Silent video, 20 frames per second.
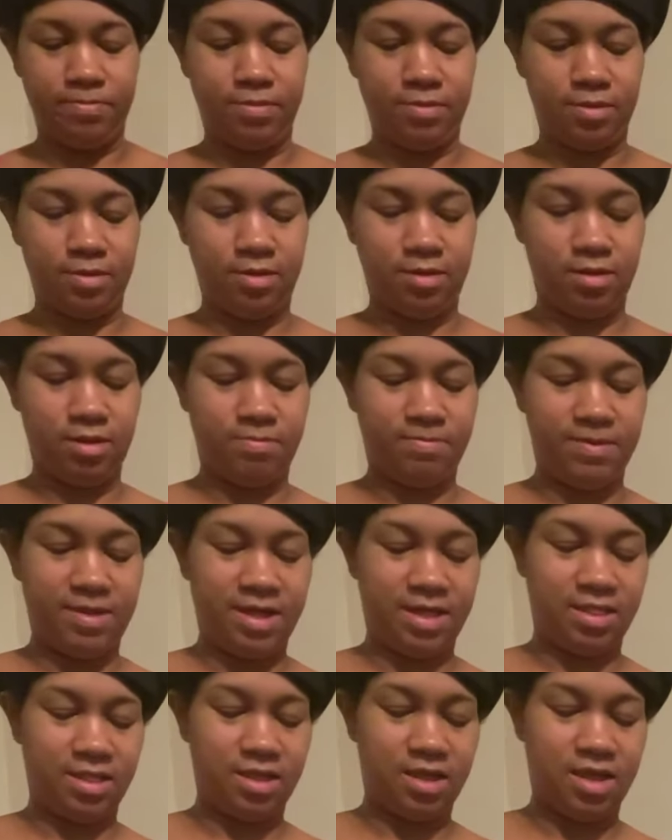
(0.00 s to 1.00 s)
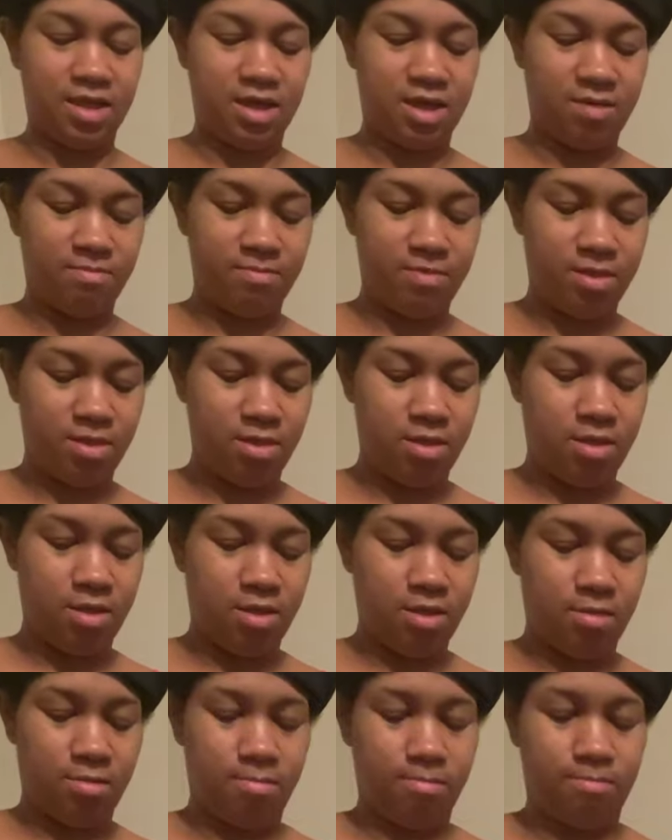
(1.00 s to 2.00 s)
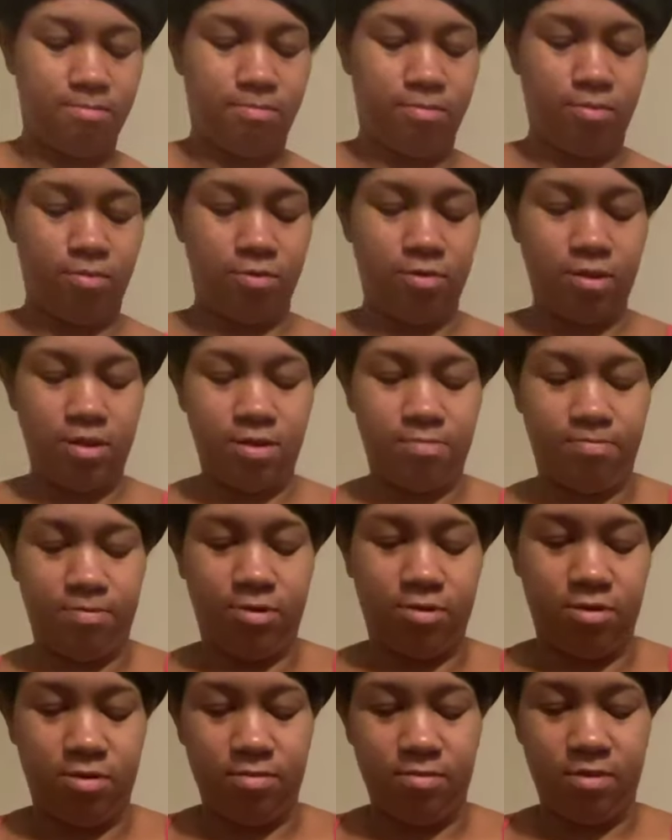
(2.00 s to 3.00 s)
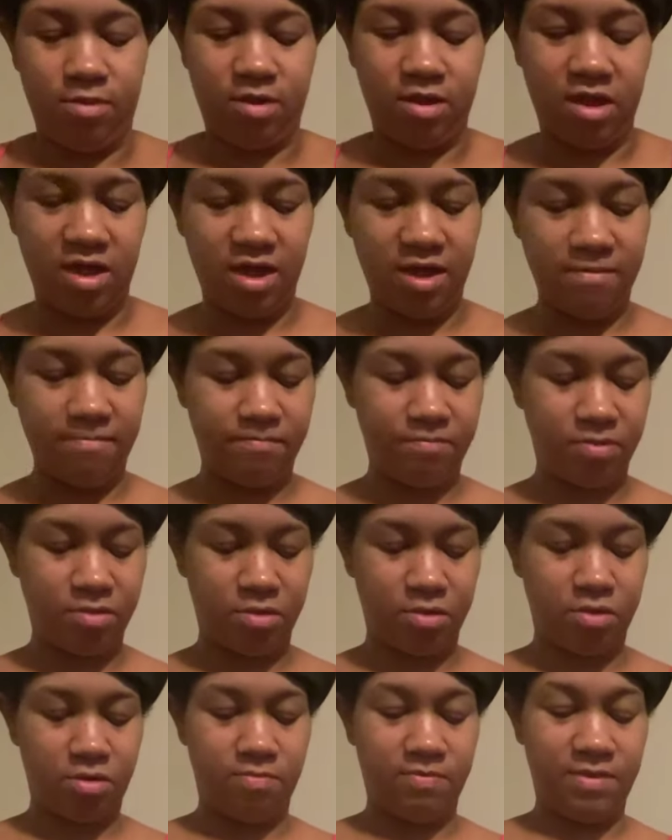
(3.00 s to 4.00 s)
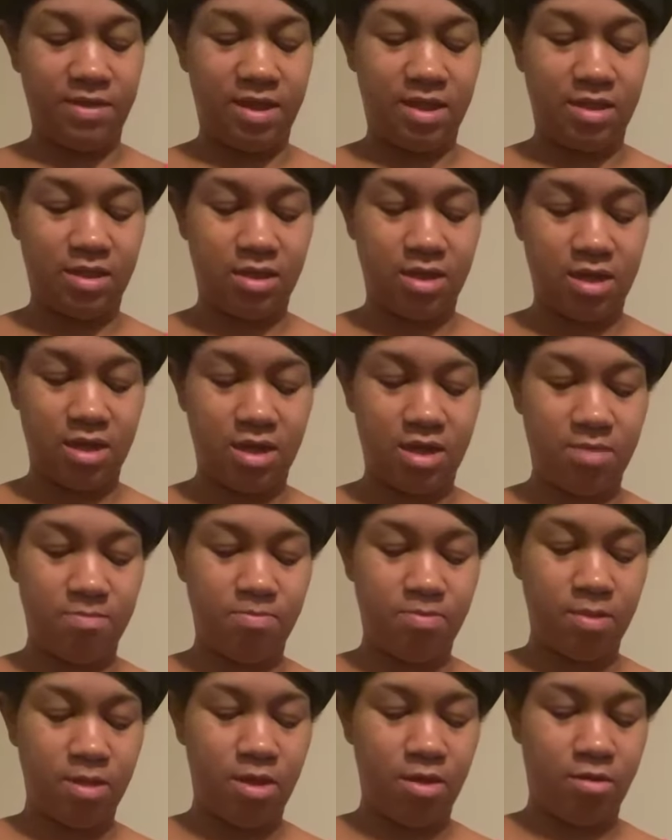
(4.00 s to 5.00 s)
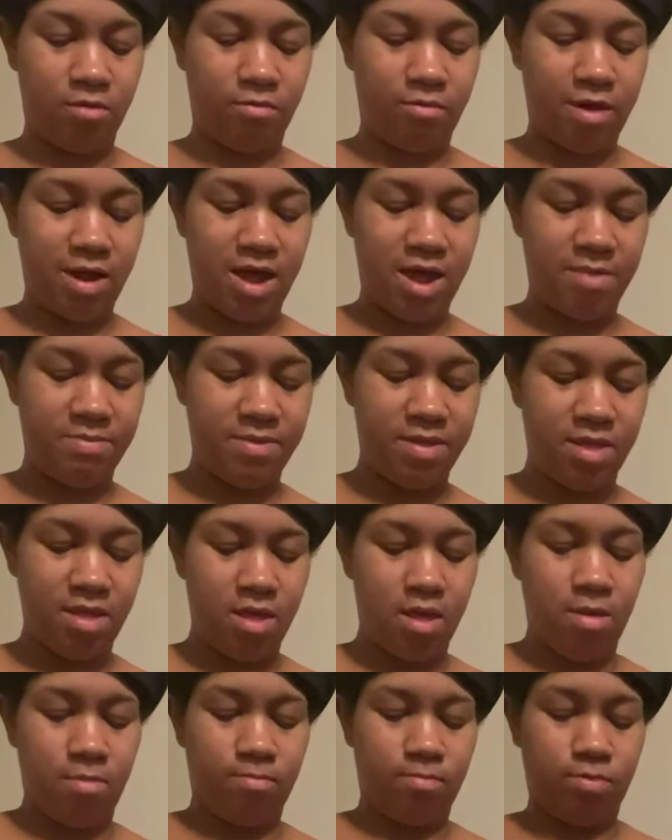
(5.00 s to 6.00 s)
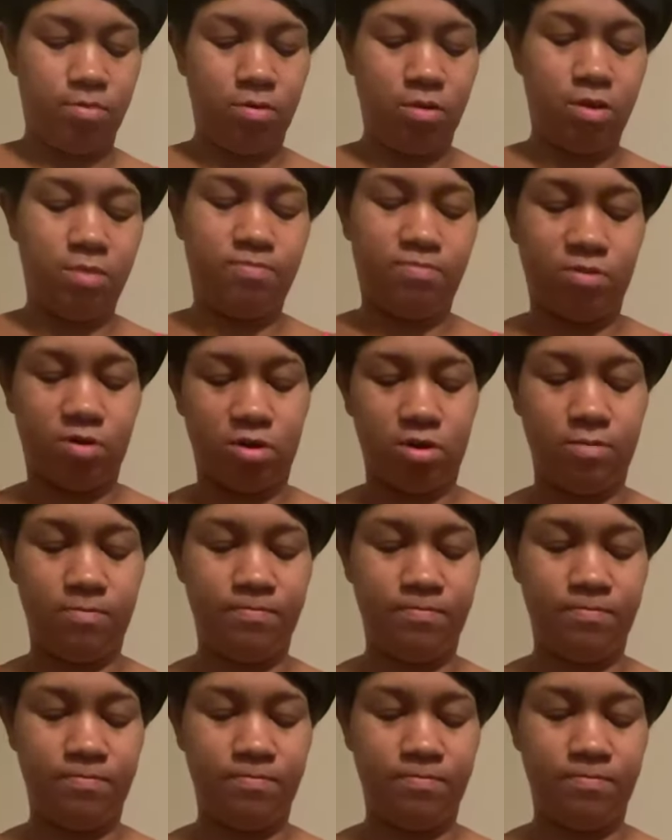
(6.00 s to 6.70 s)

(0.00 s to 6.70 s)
A little bit at a time, pull it apart. Okay? A little bit at a time, grab, pull it apart.